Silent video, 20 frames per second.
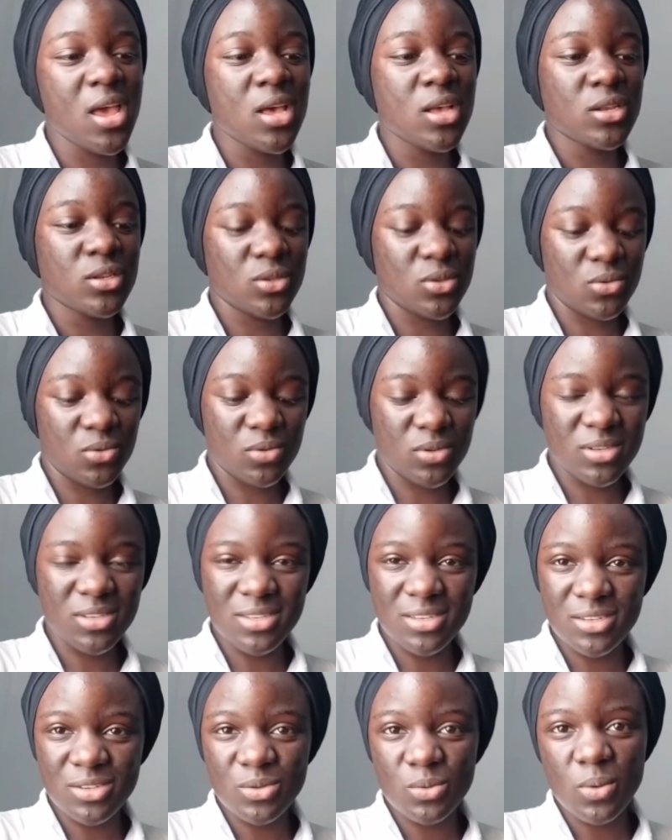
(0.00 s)
so this
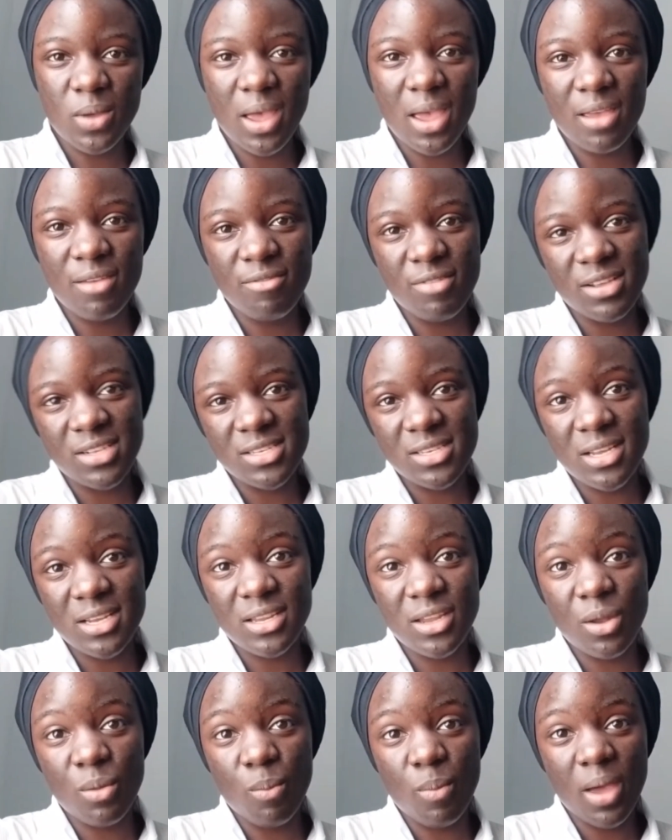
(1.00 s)
is where I even
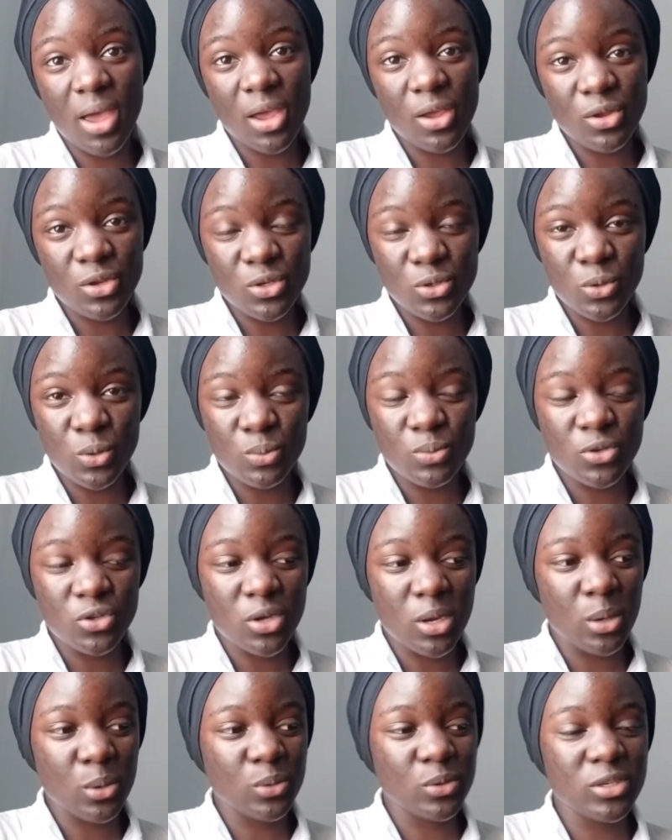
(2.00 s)
started my YouTube
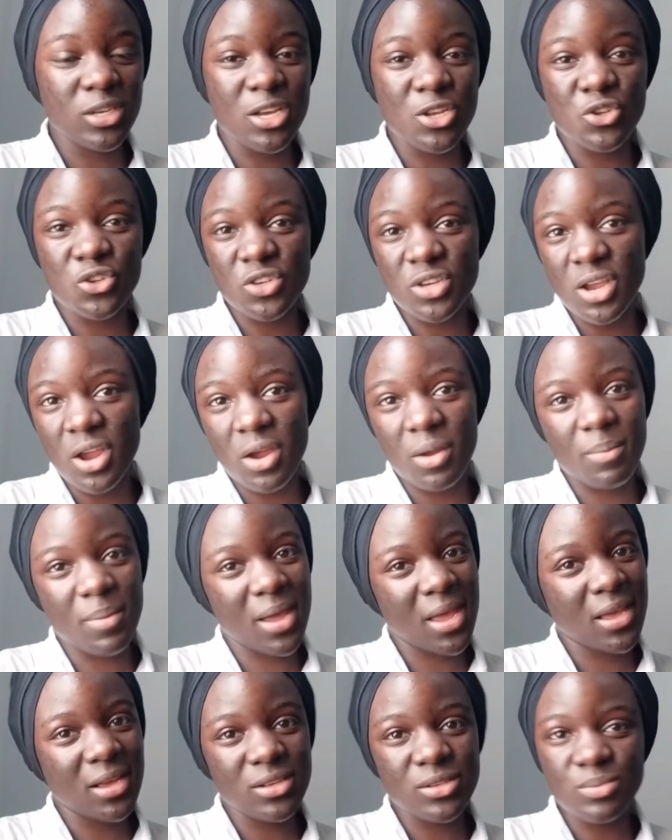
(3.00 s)
channel just sharing my
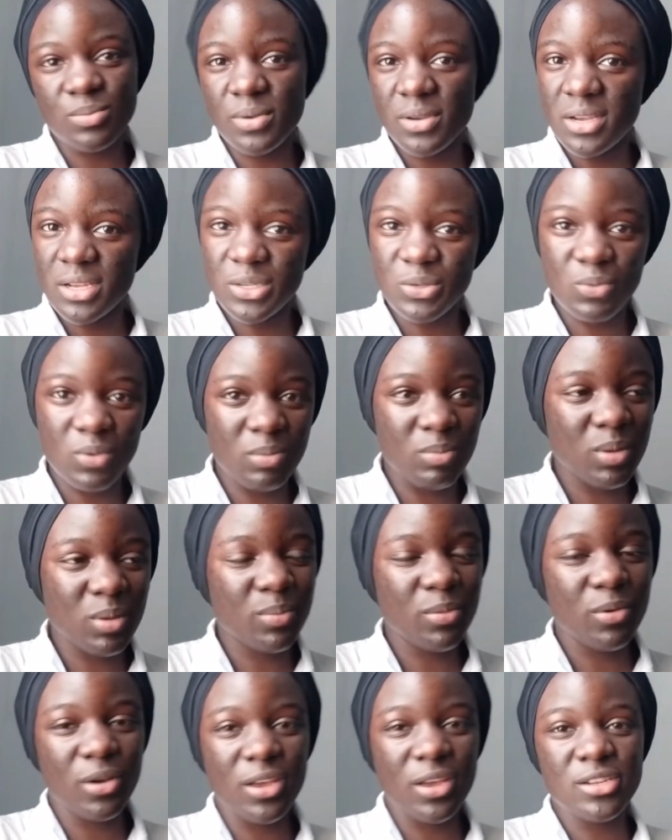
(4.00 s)
experience with
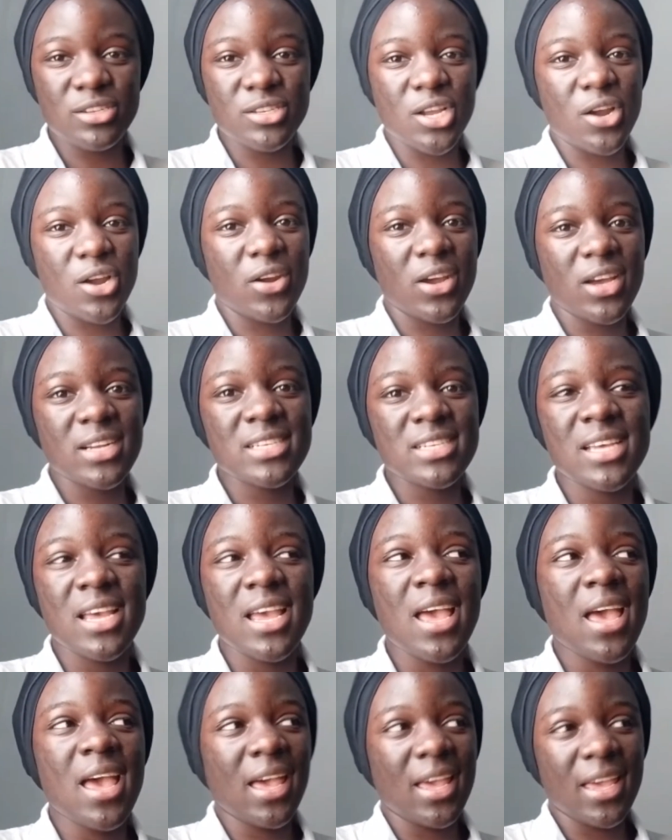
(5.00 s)
people interact
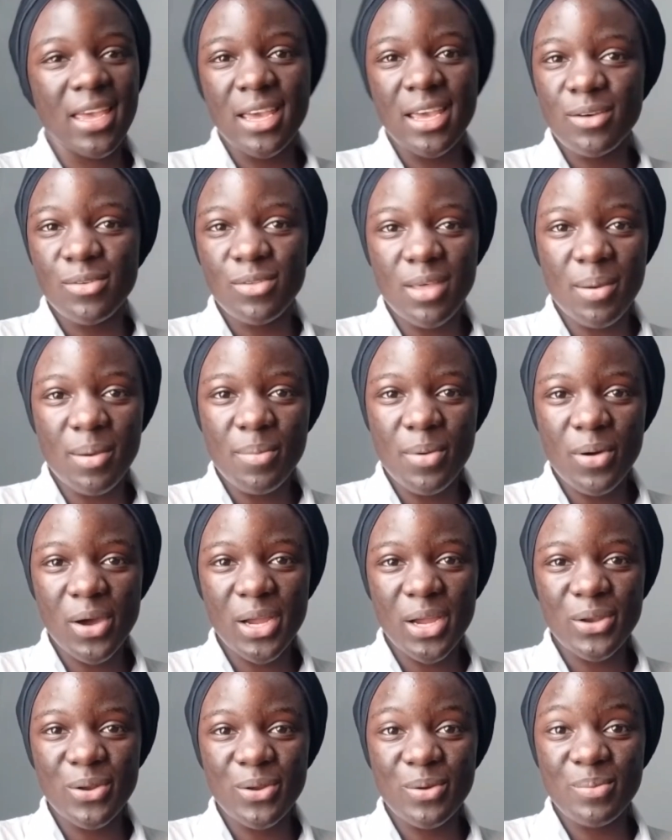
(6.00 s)
kill the
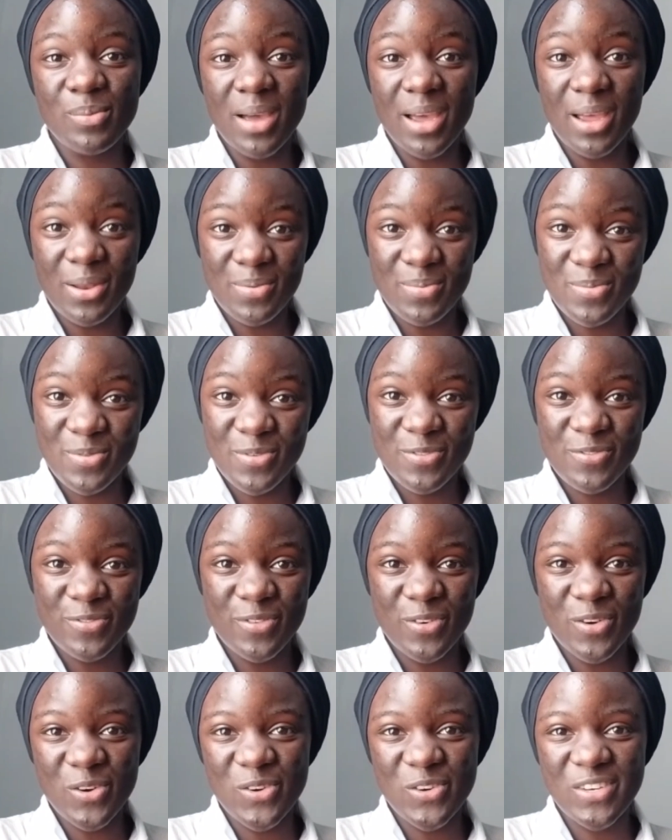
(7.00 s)
boredom and move
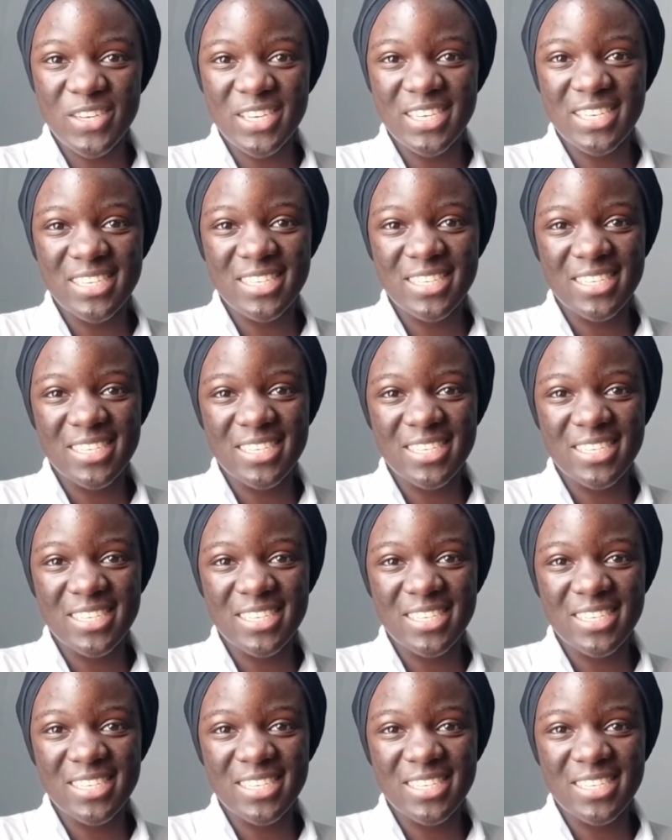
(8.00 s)
on